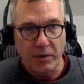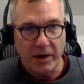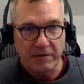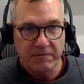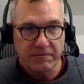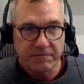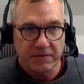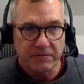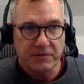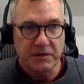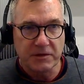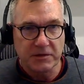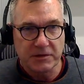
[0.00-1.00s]
about
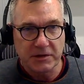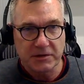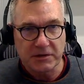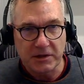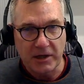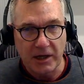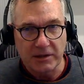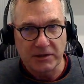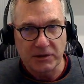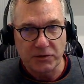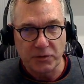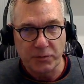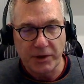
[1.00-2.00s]
50 to 60
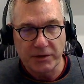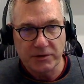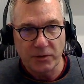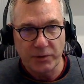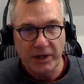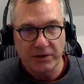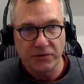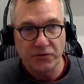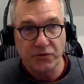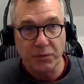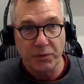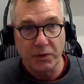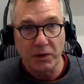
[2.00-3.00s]
ITU beds. So we had to
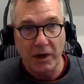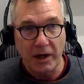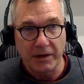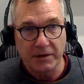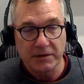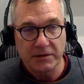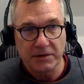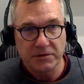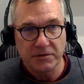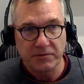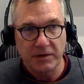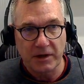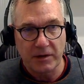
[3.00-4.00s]
triple our
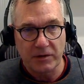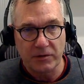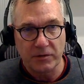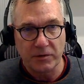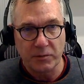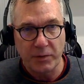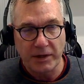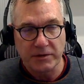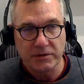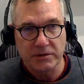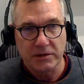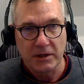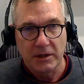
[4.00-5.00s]
intensive care unit
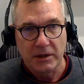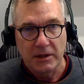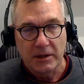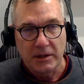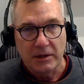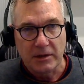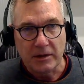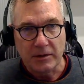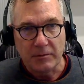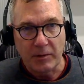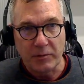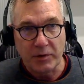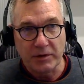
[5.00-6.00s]
beds
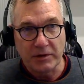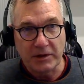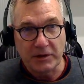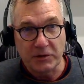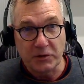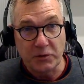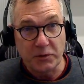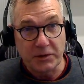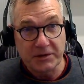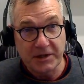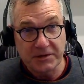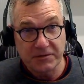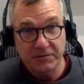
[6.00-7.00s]
by building new
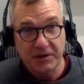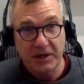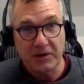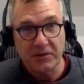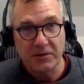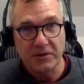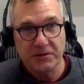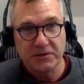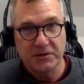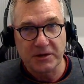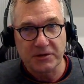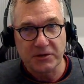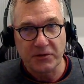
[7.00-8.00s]
intensive care units
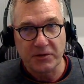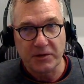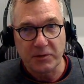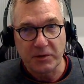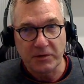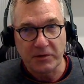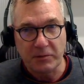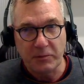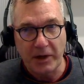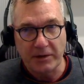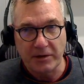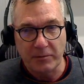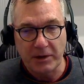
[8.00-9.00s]
during the
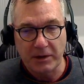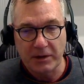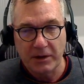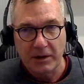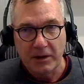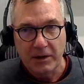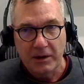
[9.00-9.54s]
pandemic.